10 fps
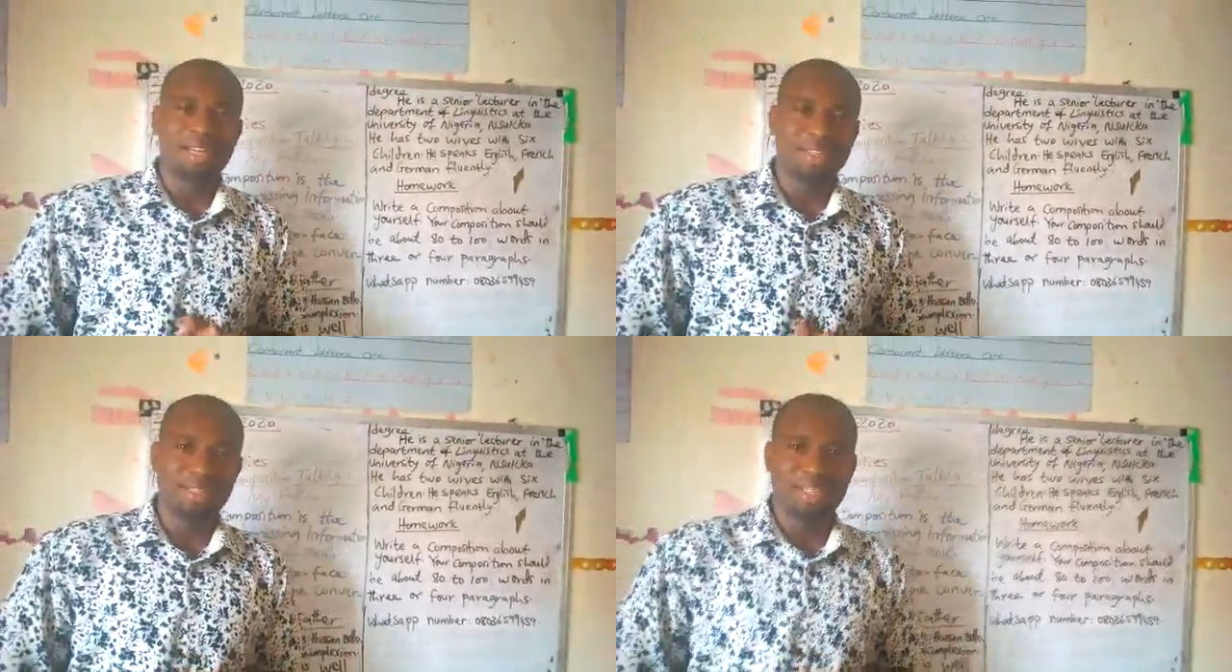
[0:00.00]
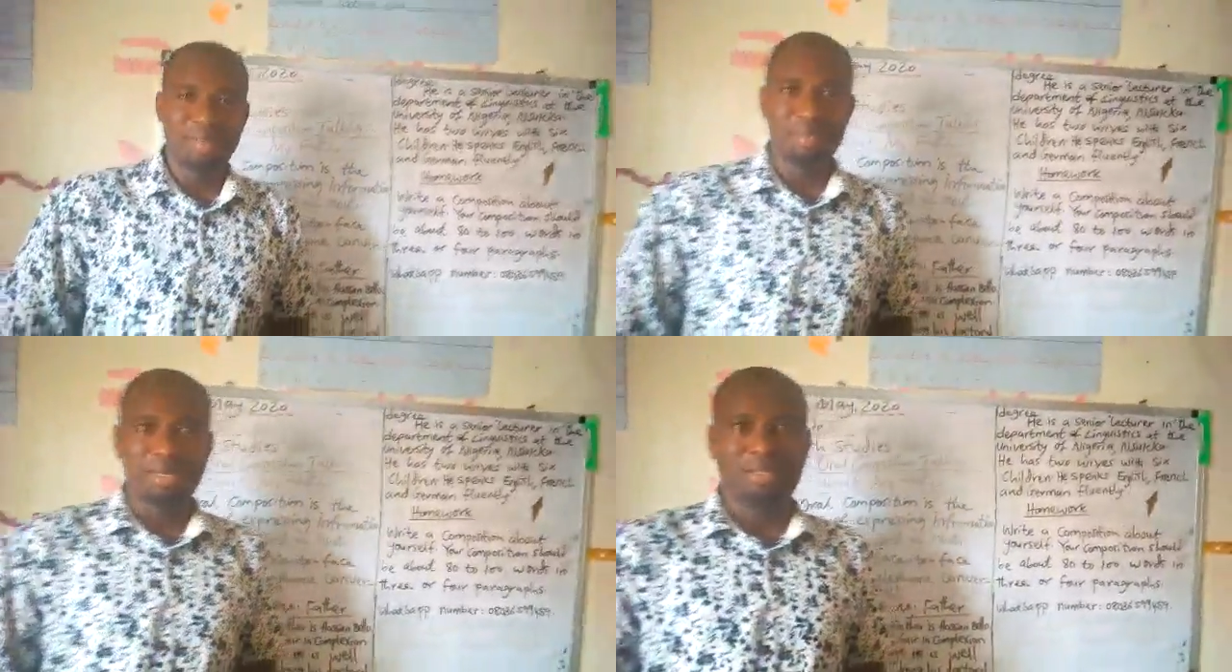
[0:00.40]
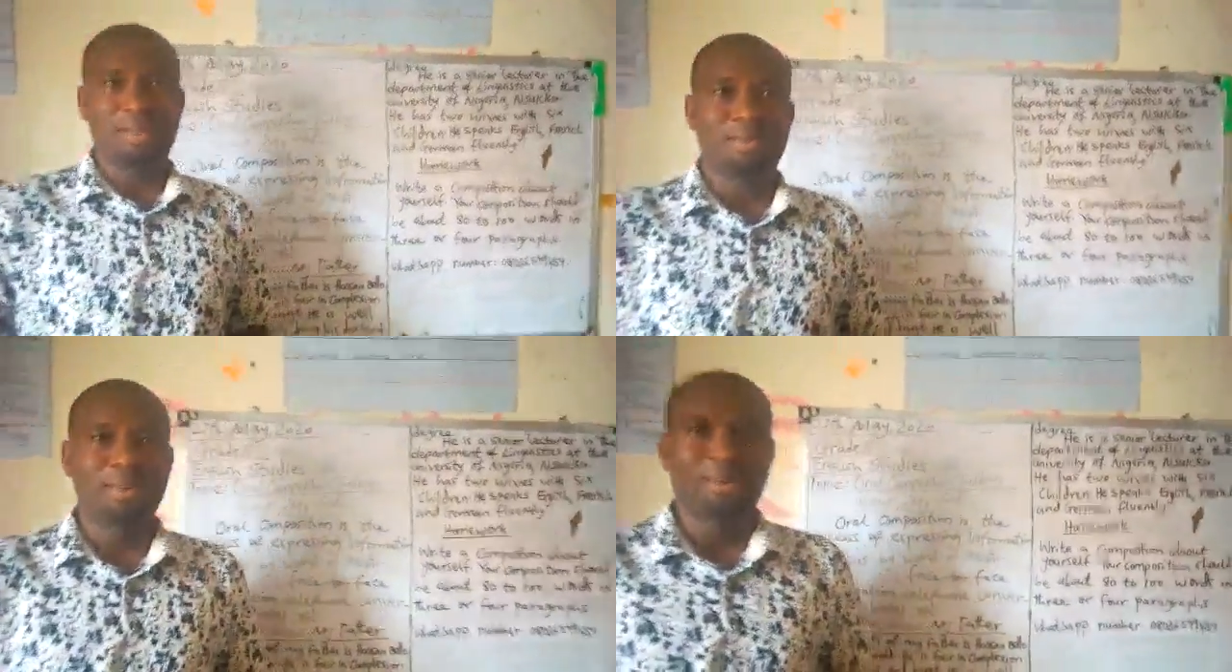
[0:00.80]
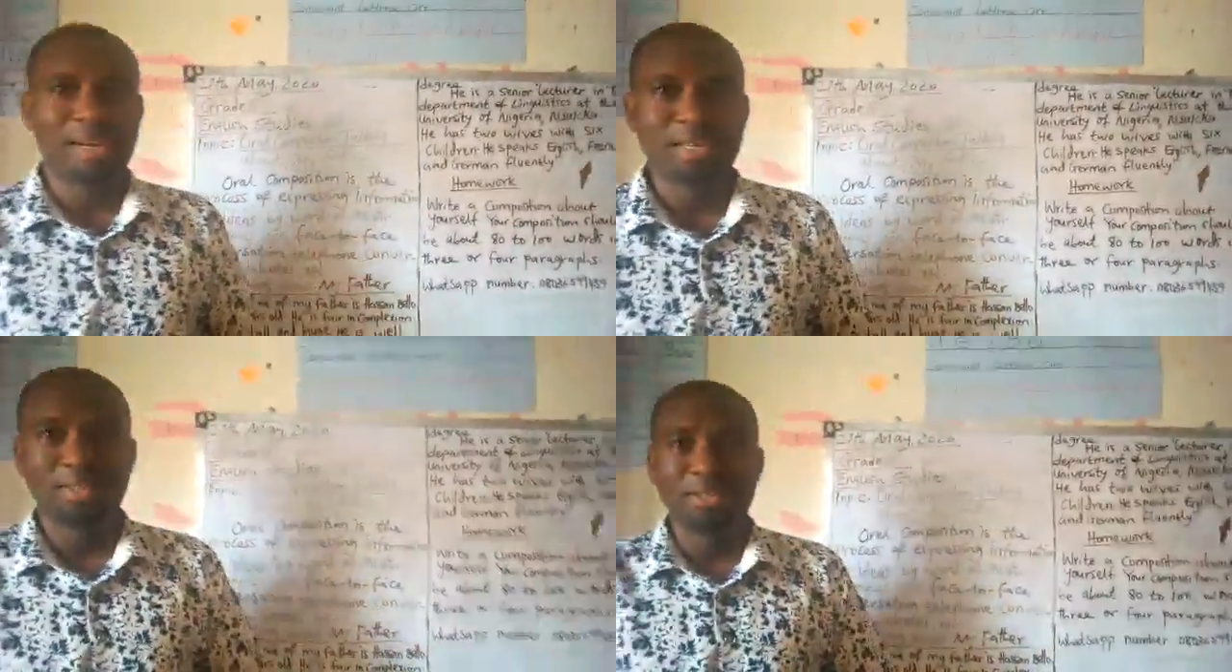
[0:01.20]
segment of
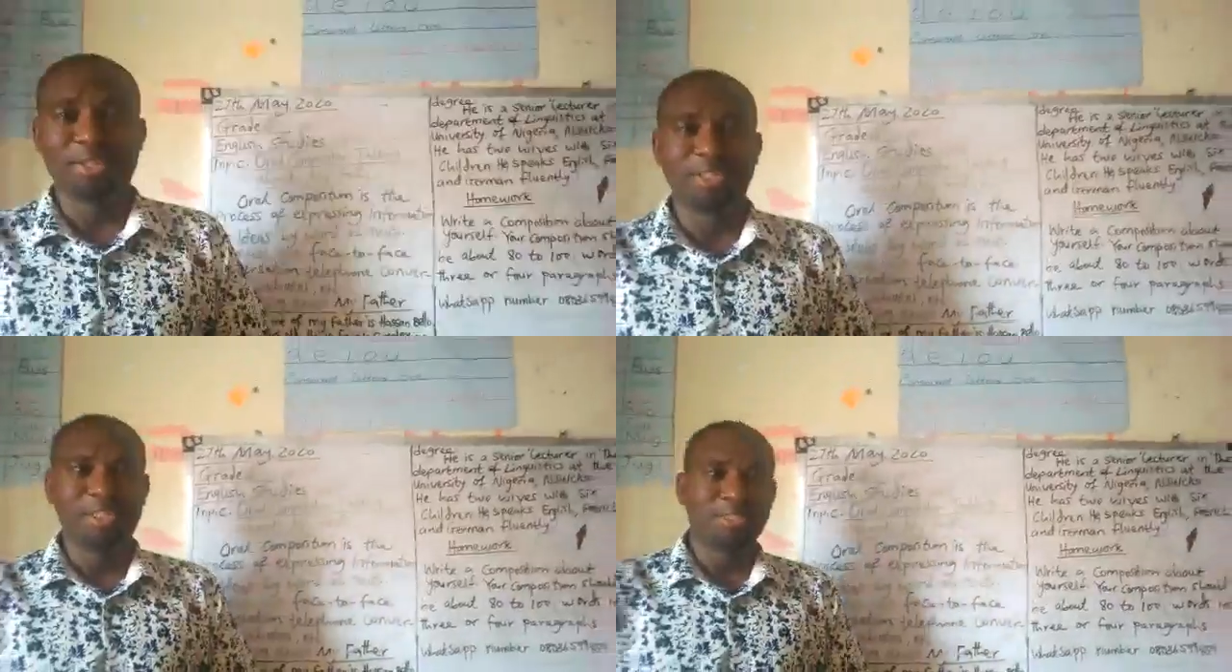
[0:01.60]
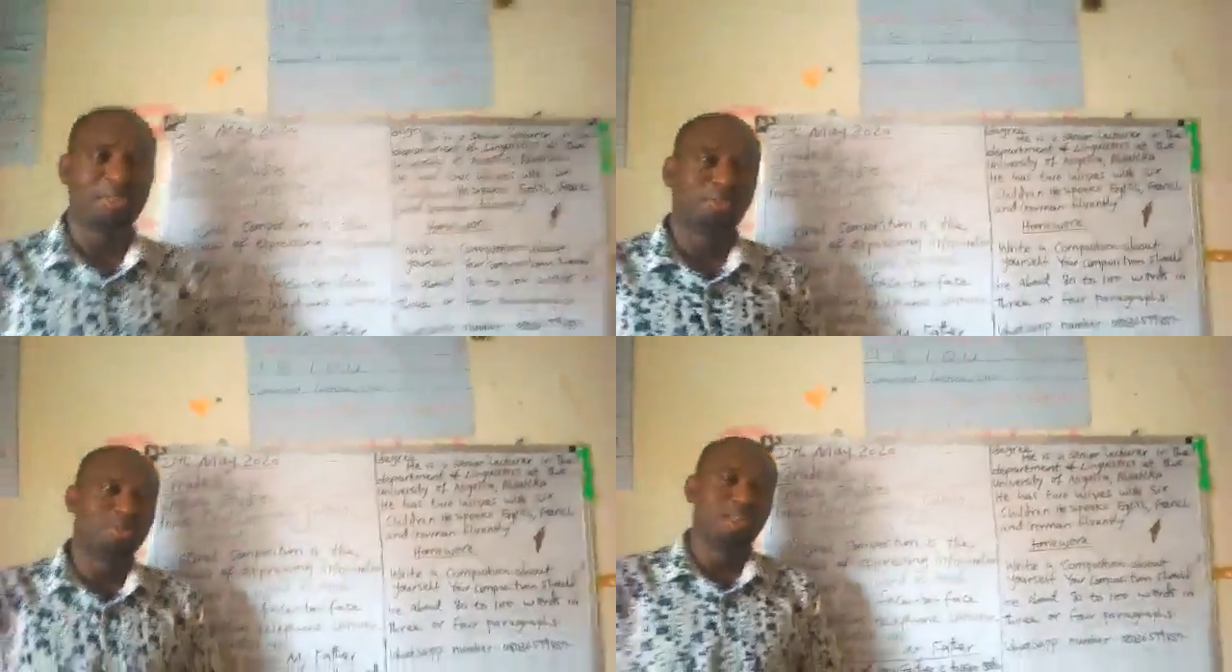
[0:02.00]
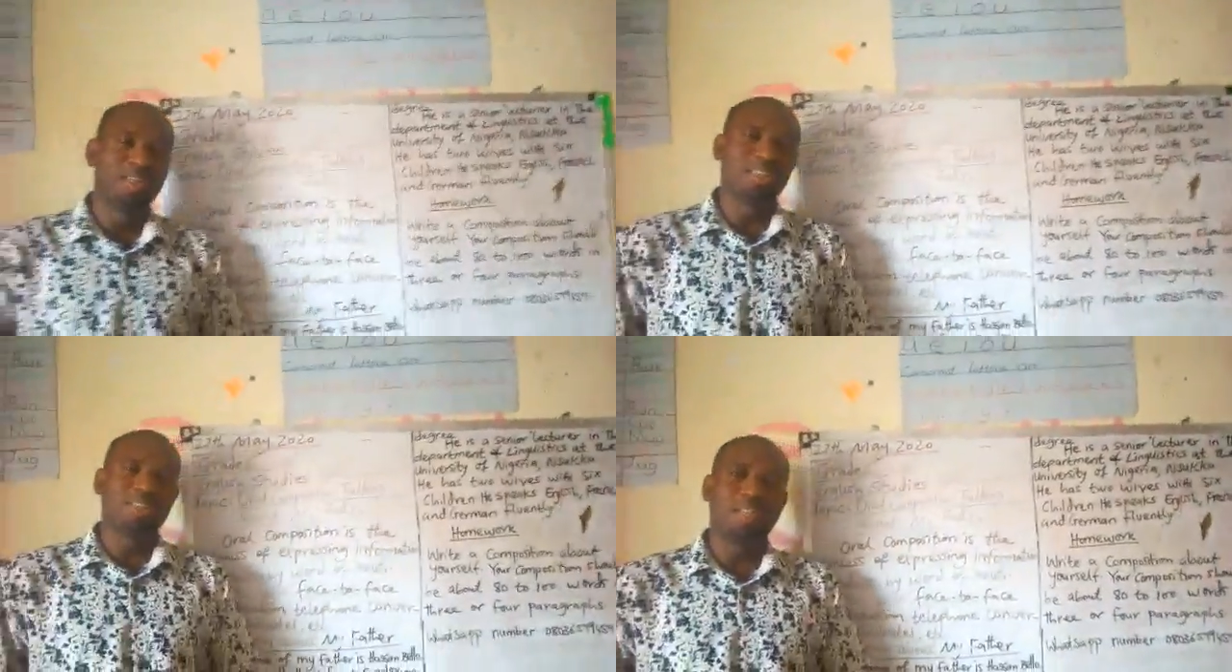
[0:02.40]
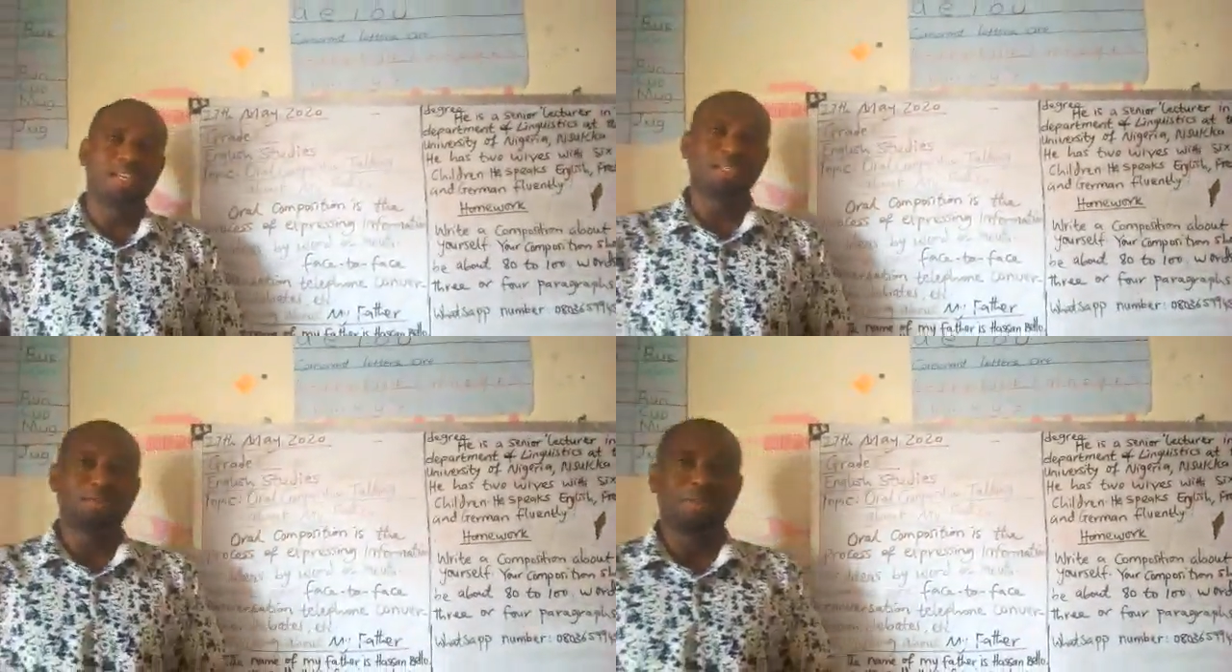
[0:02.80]
online teaching. Today is
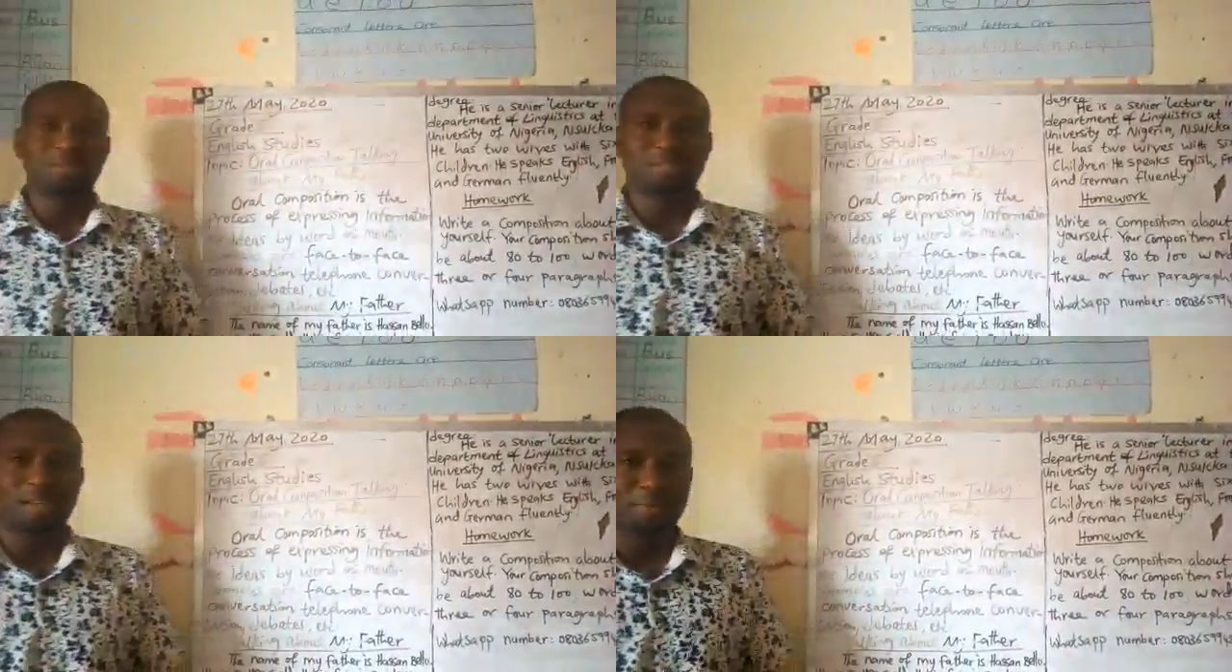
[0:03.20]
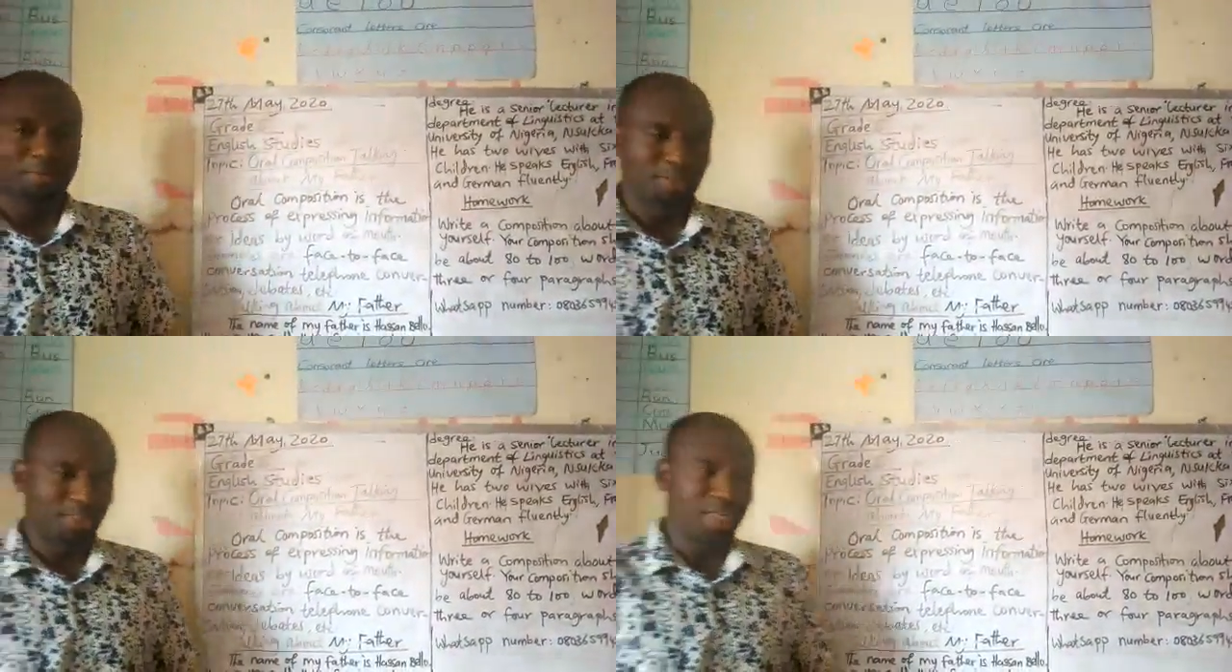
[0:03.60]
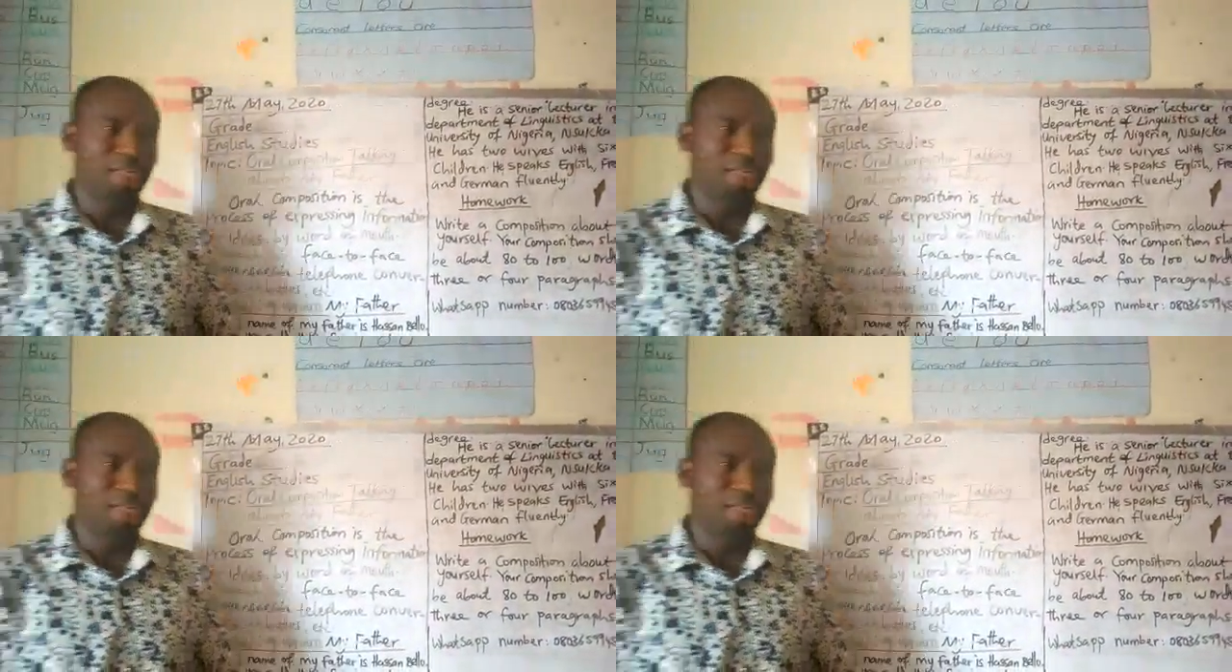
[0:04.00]
27th